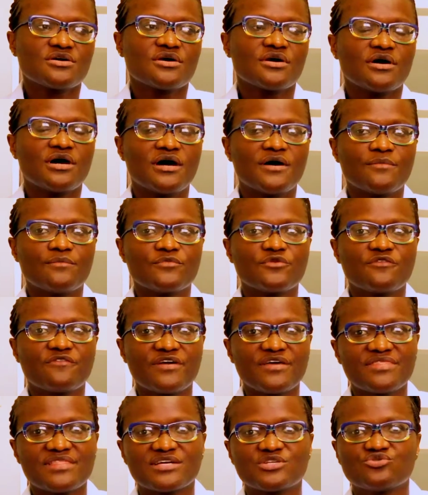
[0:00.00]
You find
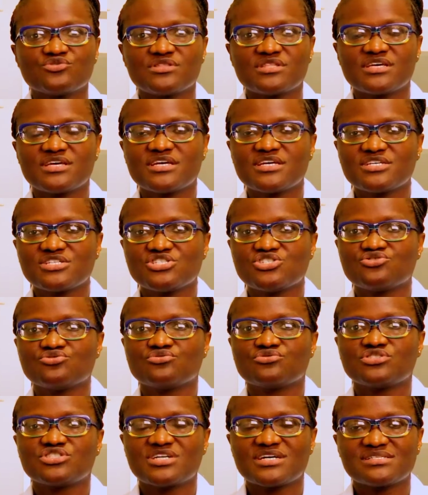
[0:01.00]
that with age, your
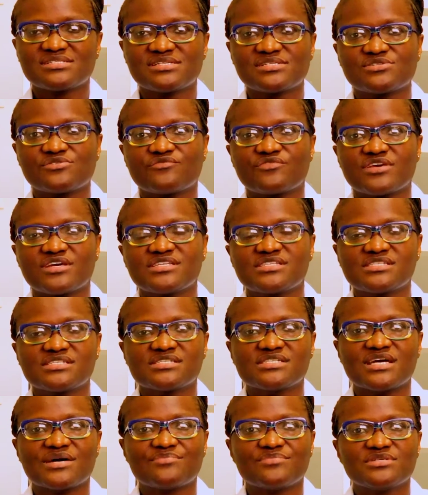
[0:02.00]
chances of getting
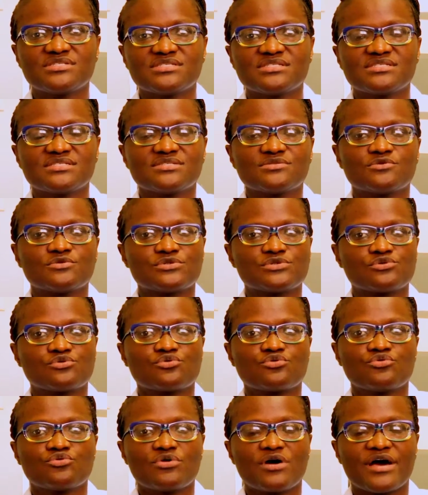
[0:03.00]
diabetes also
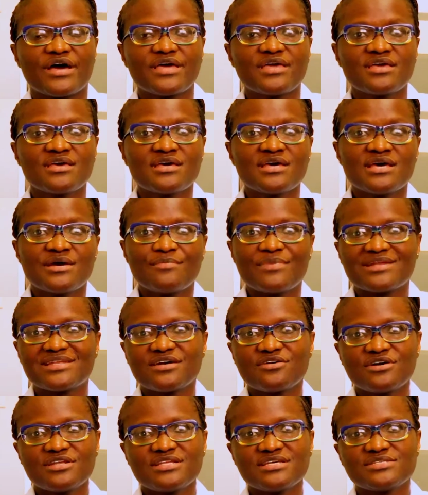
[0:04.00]
go high. But
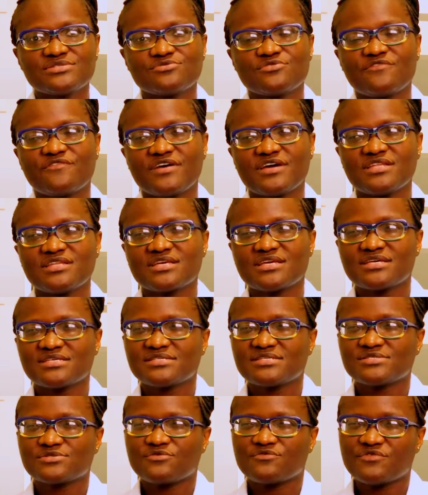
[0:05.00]
nowadays, we find
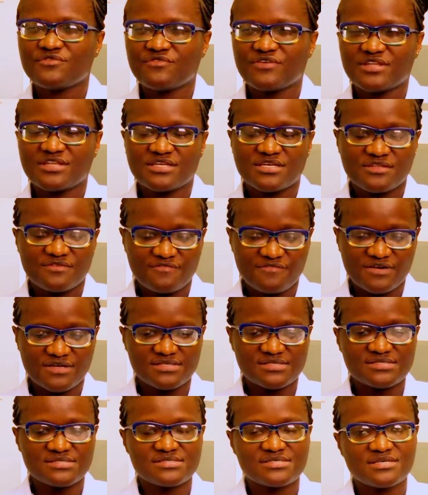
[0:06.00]
cases of even
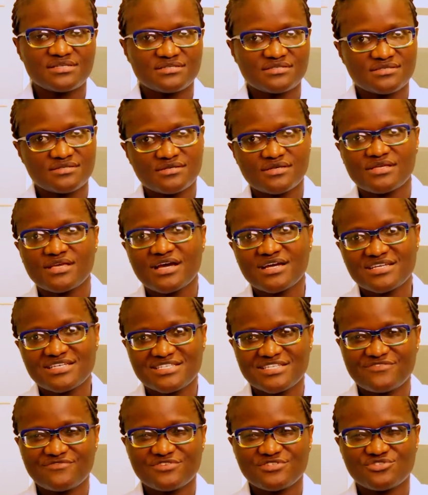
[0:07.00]
infants and young
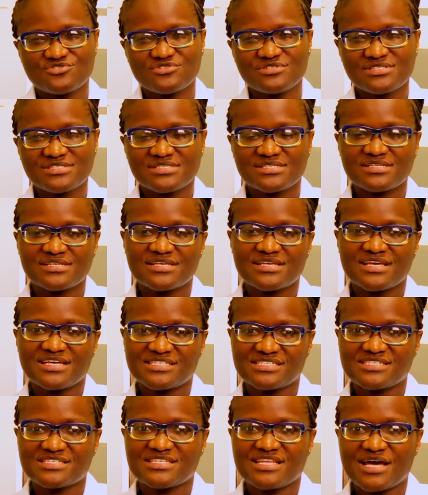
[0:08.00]
individuals
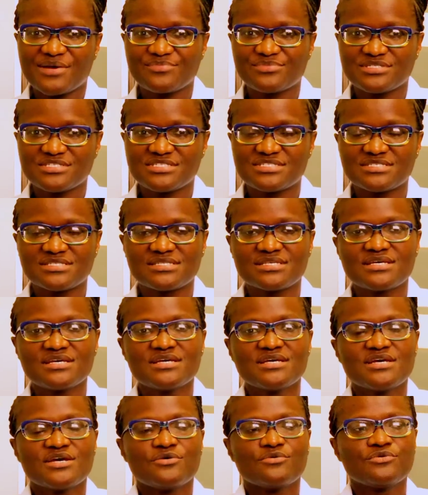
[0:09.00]
getting diabetes.
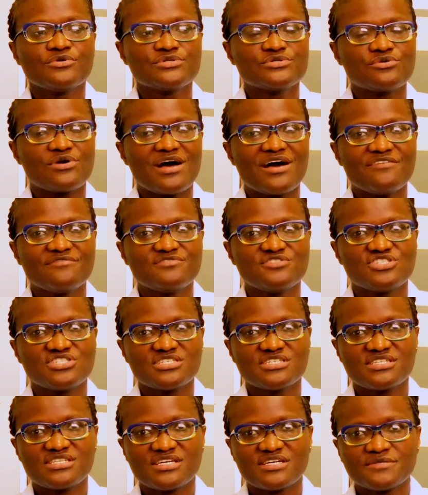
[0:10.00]
We also have
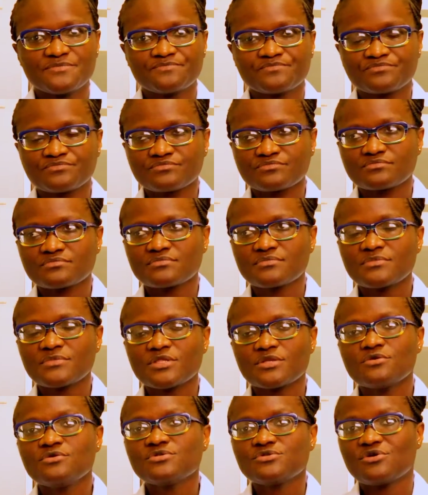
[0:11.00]
gender,
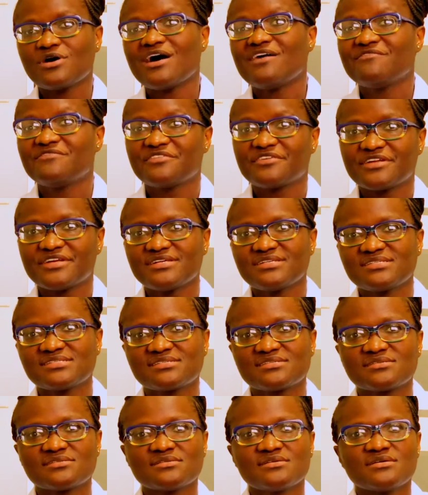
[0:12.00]
we also have race,
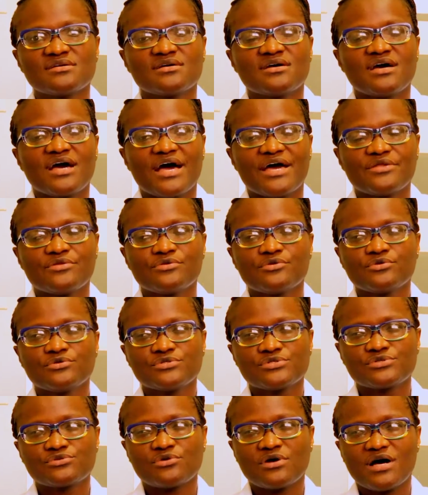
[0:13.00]
and we
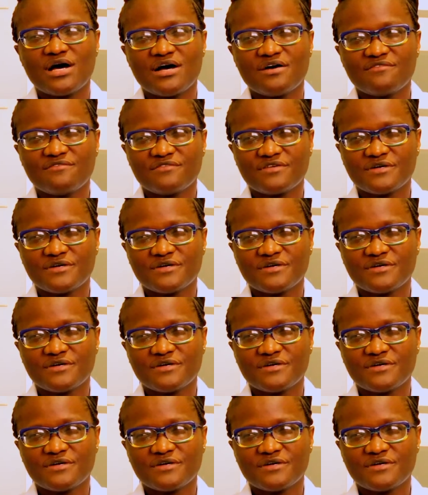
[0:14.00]
also have